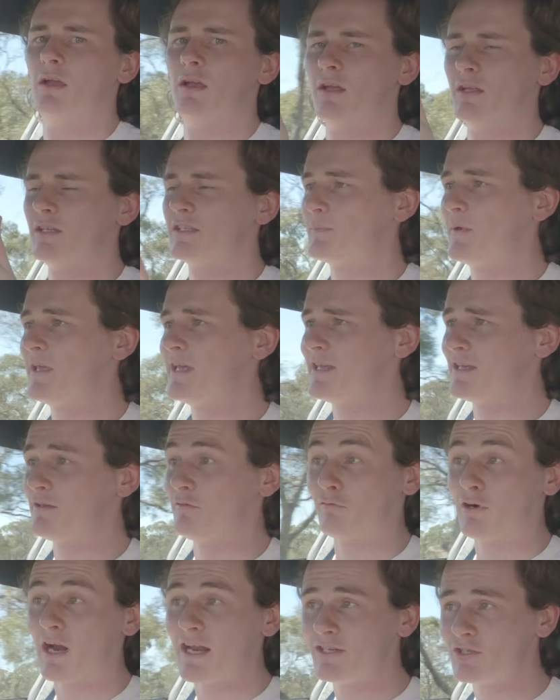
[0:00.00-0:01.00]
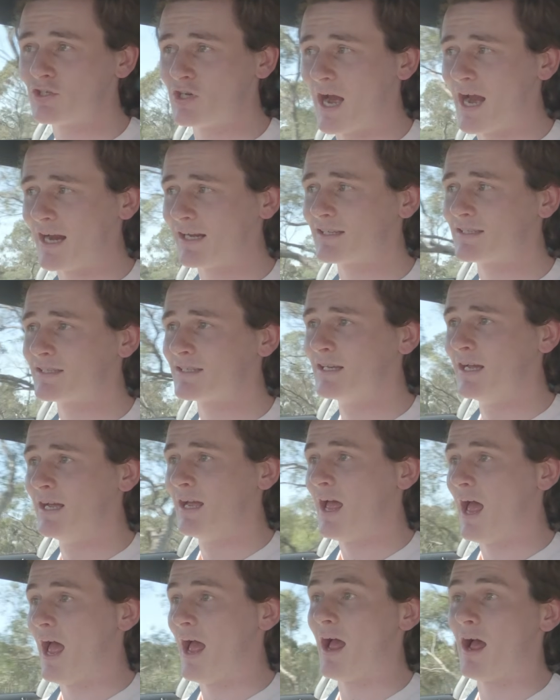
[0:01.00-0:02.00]
Speaking of racetracks,
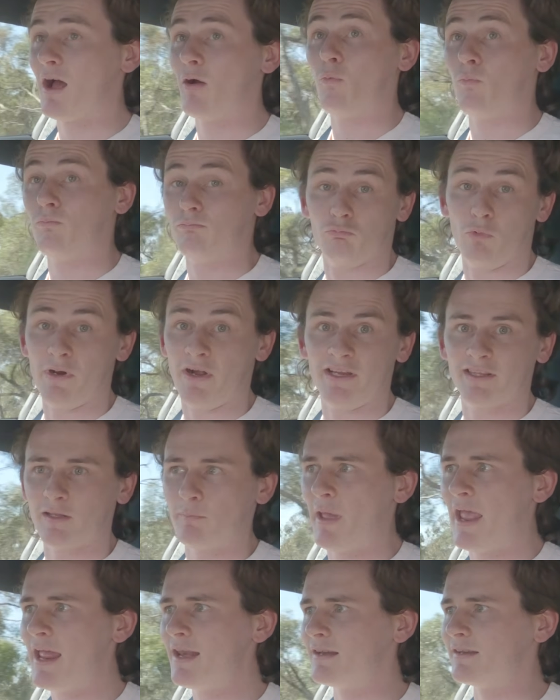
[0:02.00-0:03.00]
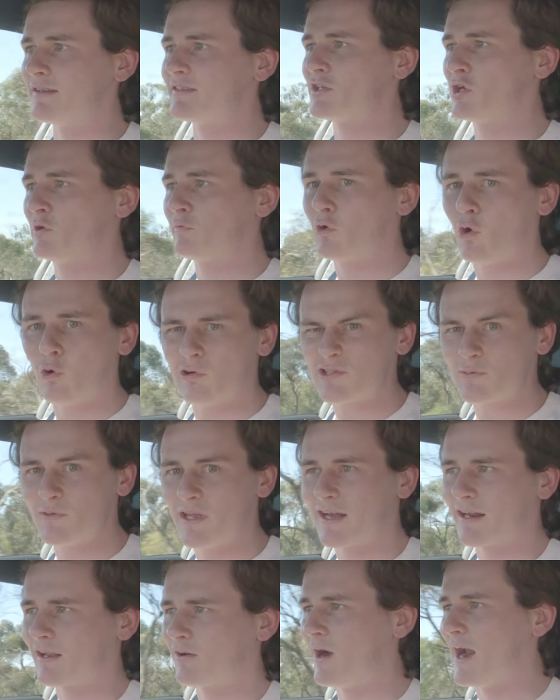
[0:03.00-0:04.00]
we're at the Bend, so of course we
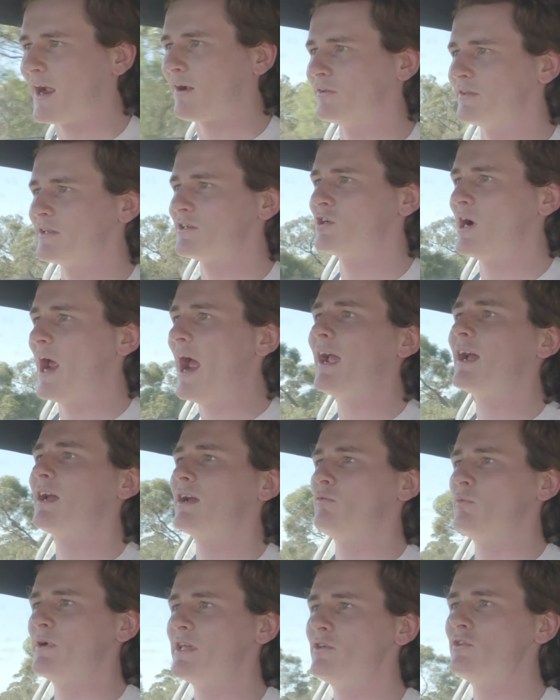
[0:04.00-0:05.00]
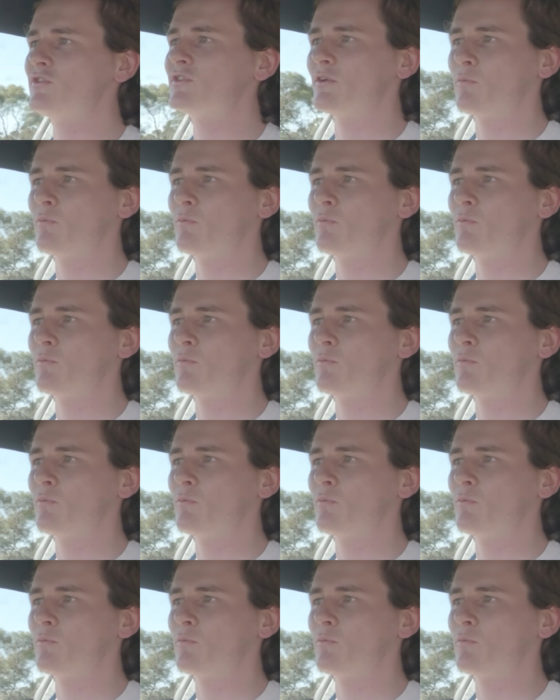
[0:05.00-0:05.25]
had a crack on the track. We used the